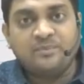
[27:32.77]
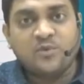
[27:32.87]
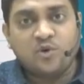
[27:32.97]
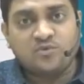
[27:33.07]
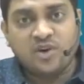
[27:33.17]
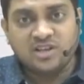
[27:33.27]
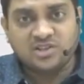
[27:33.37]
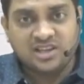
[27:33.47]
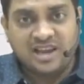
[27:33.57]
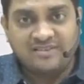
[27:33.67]
for first
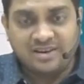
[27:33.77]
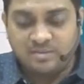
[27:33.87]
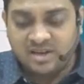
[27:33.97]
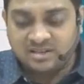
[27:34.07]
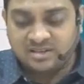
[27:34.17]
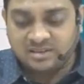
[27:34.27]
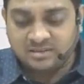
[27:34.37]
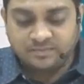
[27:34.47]
11 months